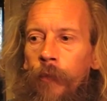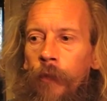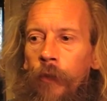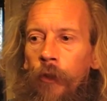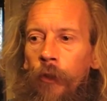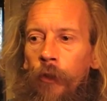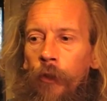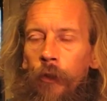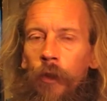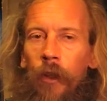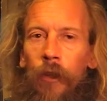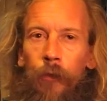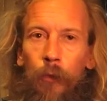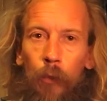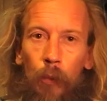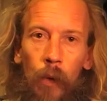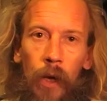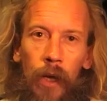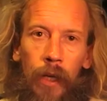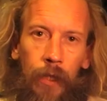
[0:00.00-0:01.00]
you know, there's a
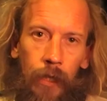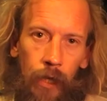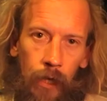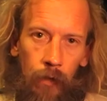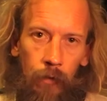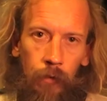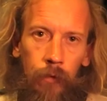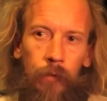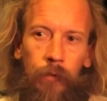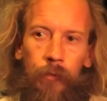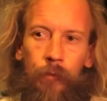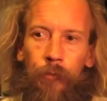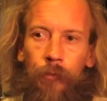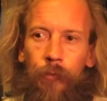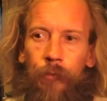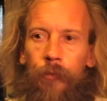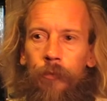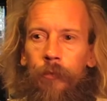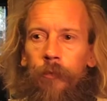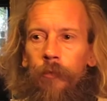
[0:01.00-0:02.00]
way now.
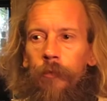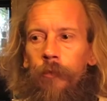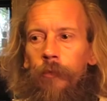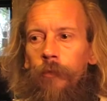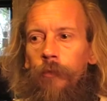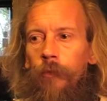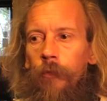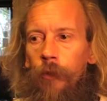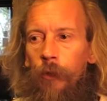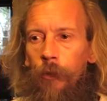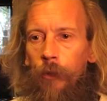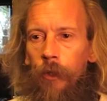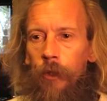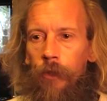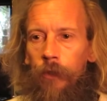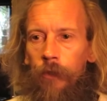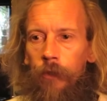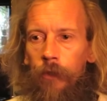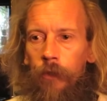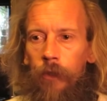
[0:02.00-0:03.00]
You
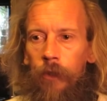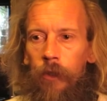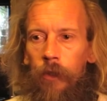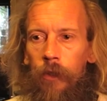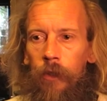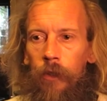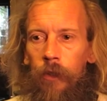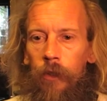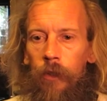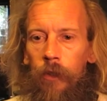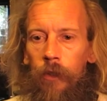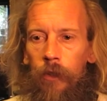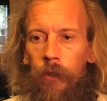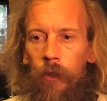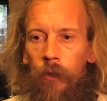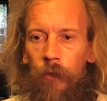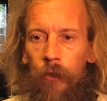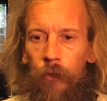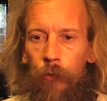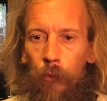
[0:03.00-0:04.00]
can,
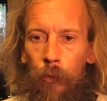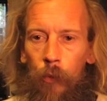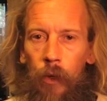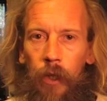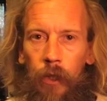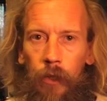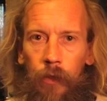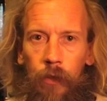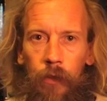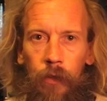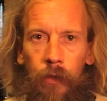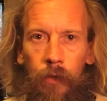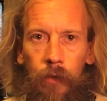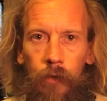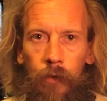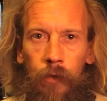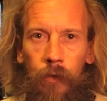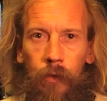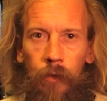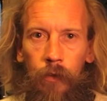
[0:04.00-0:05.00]
there is a way.
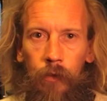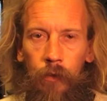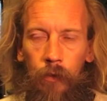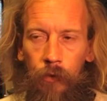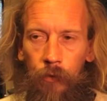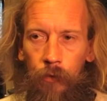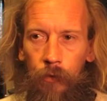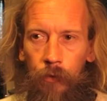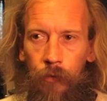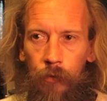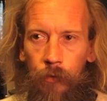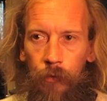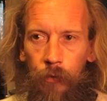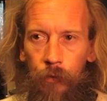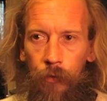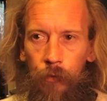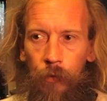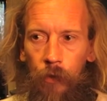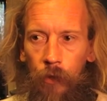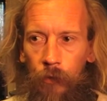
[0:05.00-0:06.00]
If
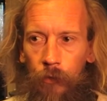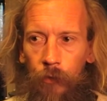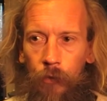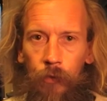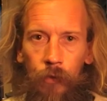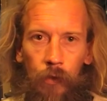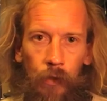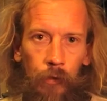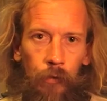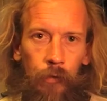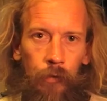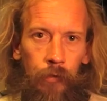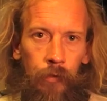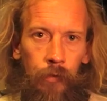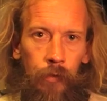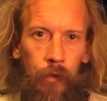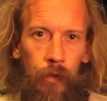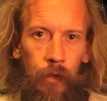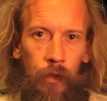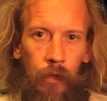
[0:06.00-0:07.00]
you find yourself
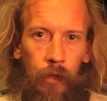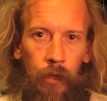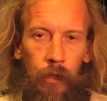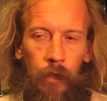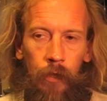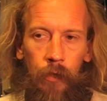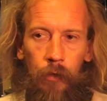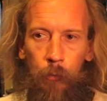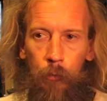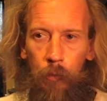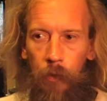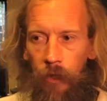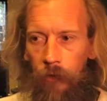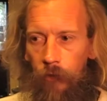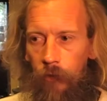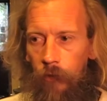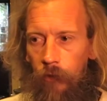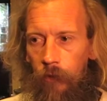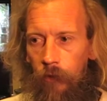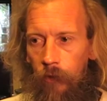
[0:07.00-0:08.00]

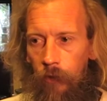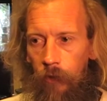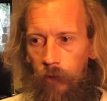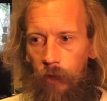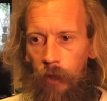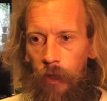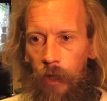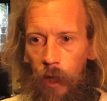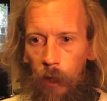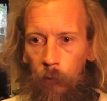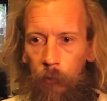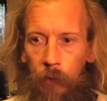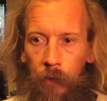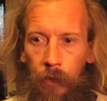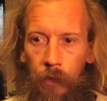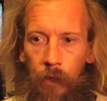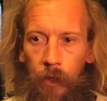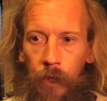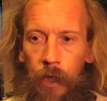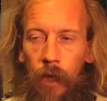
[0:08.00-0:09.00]
depressed and unhappy,
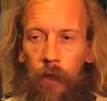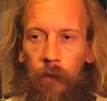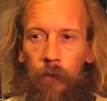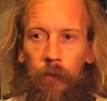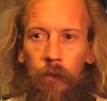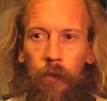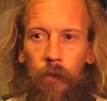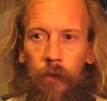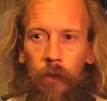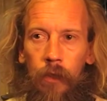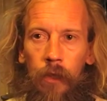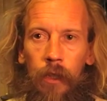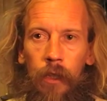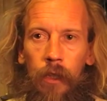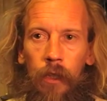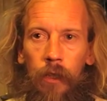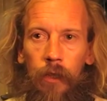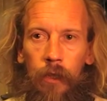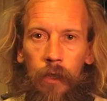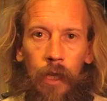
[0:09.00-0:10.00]
the
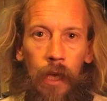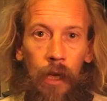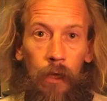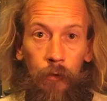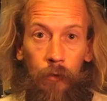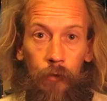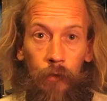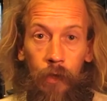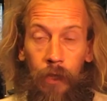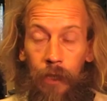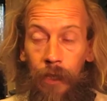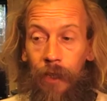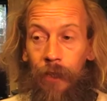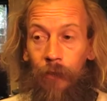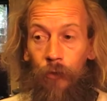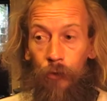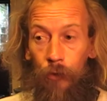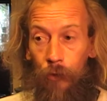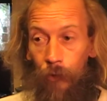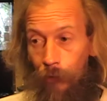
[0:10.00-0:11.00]
counselling
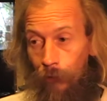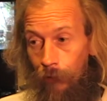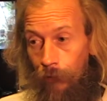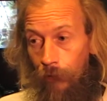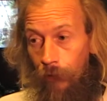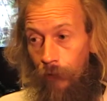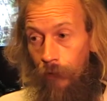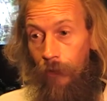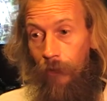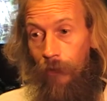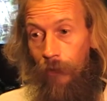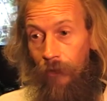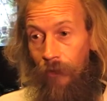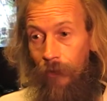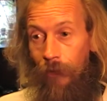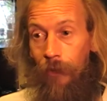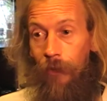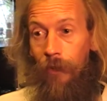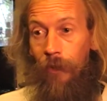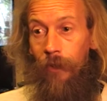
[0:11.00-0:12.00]
is good, you
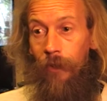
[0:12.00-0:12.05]
know,